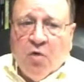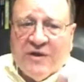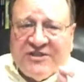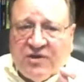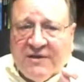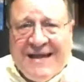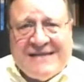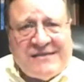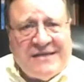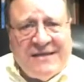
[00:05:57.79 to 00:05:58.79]
which
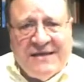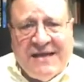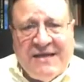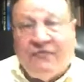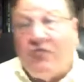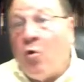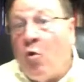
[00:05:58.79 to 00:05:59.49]
lessened the need for